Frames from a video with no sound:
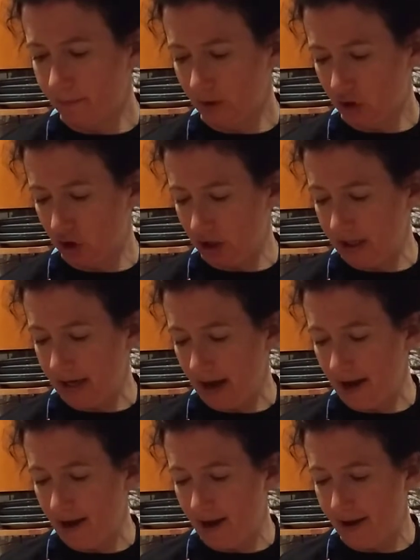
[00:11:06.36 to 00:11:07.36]
She
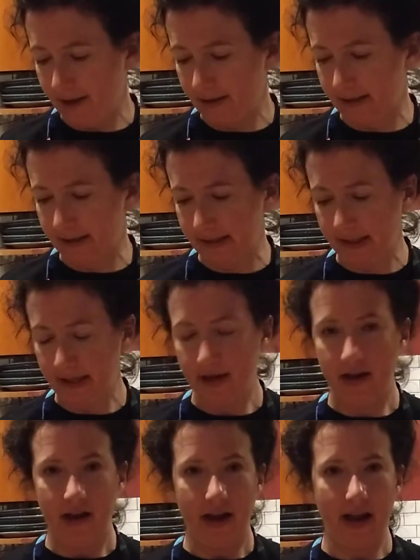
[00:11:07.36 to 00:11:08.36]
has
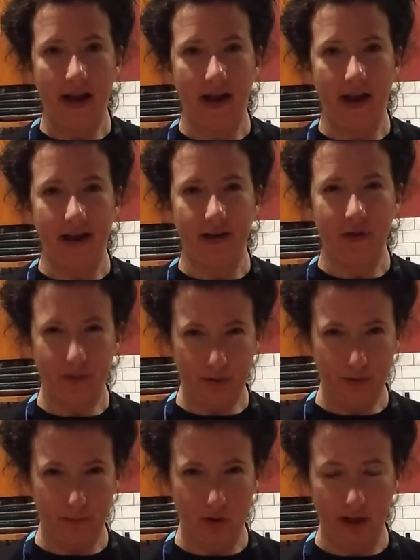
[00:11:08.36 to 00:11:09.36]
a
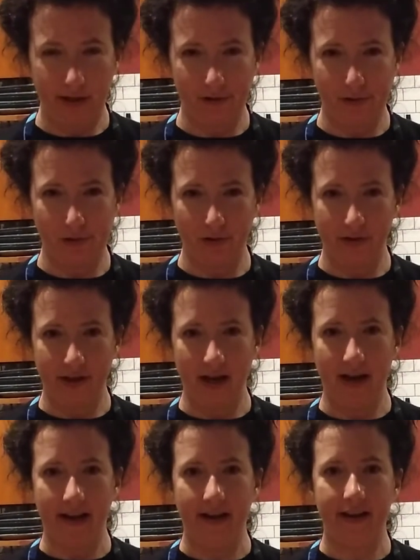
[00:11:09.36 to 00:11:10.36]
YouTube channel that
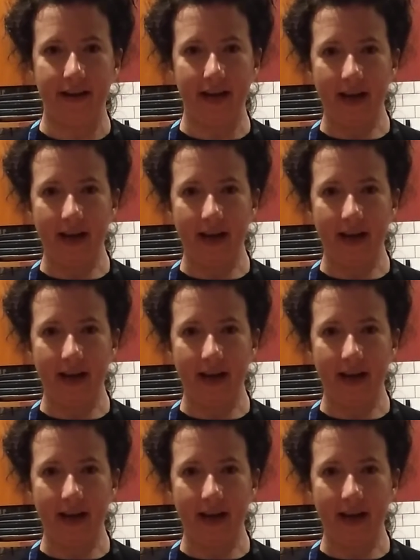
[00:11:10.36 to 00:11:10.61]
I